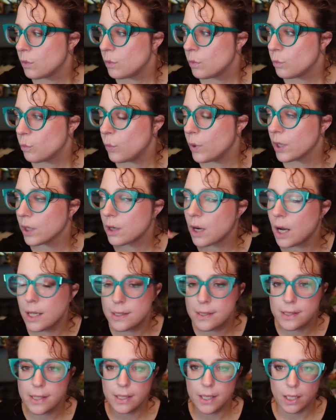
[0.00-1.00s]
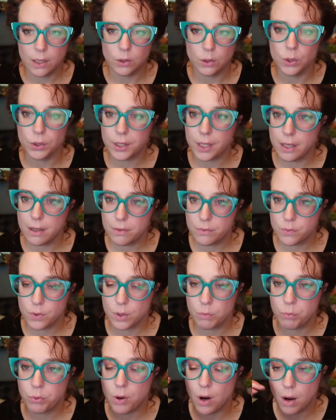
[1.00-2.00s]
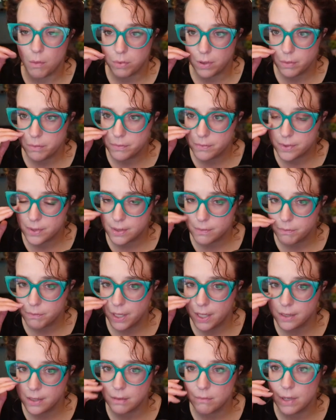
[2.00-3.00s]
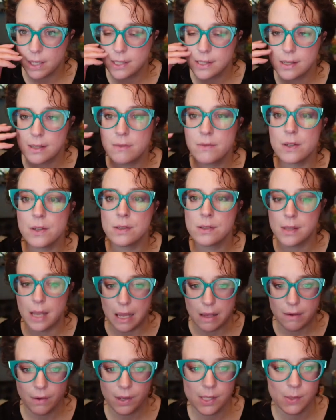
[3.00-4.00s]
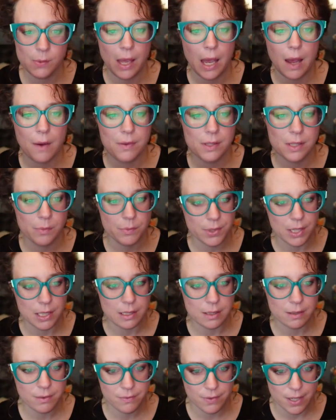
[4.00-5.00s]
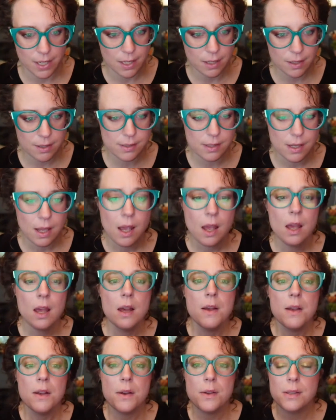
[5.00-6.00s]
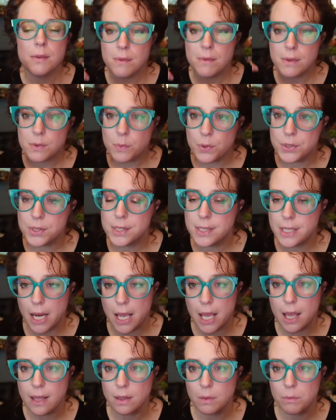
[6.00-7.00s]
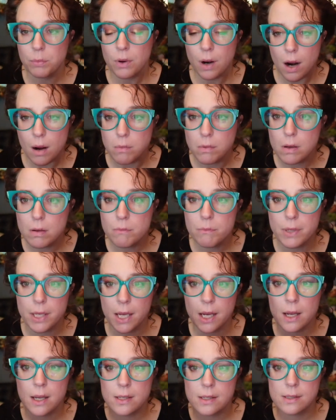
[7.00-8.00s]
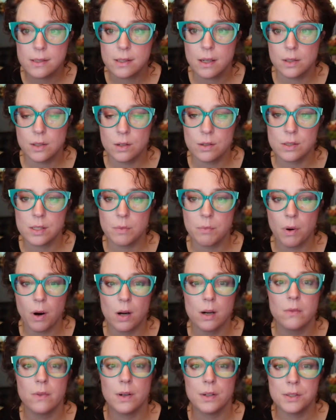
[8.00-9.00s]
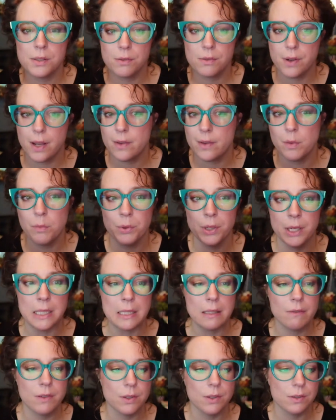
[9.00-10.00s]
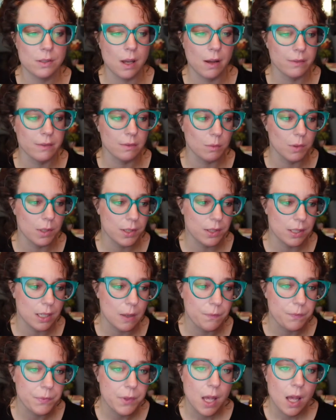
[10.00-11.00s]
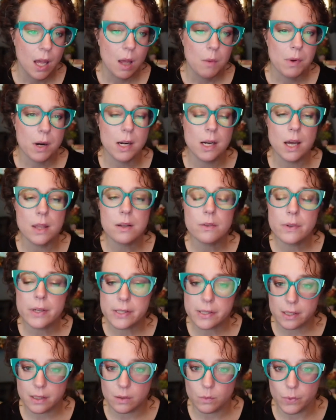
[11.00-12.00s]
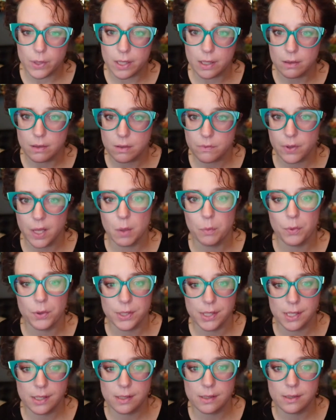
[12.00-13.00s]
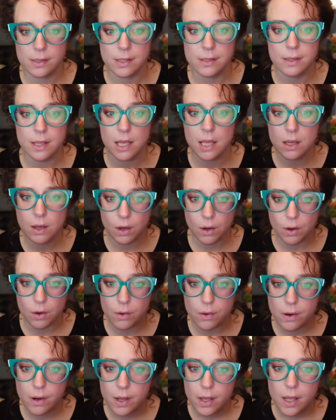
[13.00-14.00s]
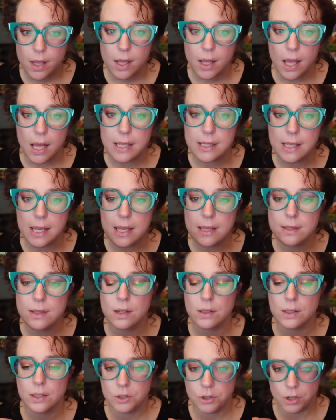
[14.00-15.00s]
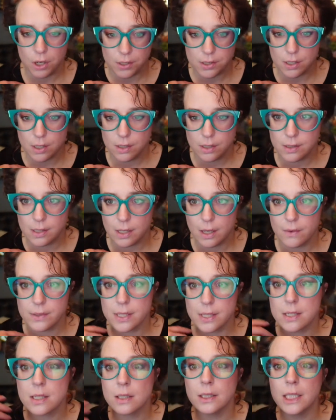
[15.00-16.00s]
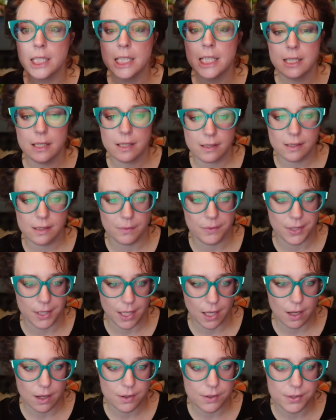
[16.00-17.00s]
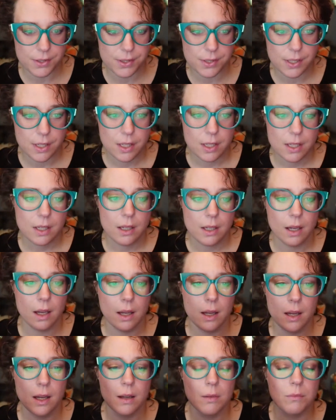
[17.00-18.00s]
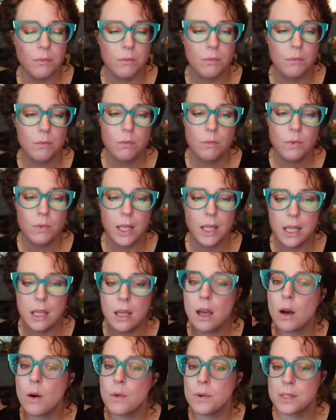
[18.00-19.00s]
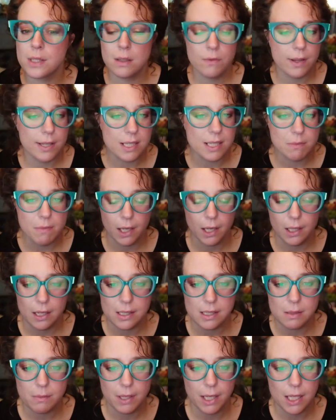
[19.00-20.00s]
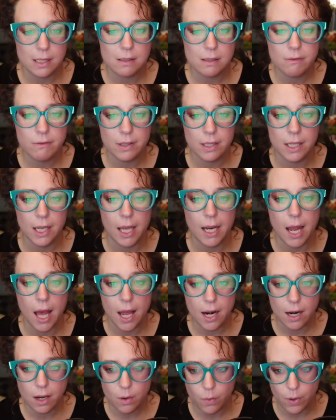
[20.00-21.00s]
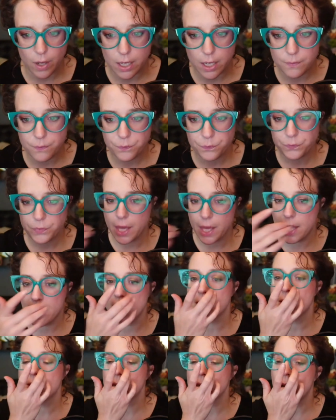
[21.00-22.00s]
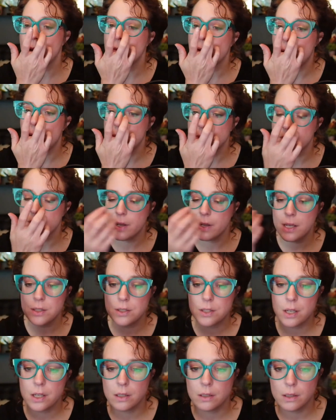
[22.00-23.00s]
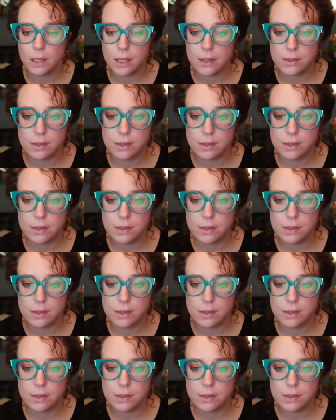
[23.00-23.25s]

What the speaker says: we're constantly like looking for problems because it makes us feel safe because we have something to fix. So sometimes we'll stay in the problem because there's a part of our survival brain that feels comfortable with it. But another reason we develop resistance is ego. It's easier to trust ourselves than to lean into something else. Ego is a defense mechanism against feeling inadequate. And self observation leads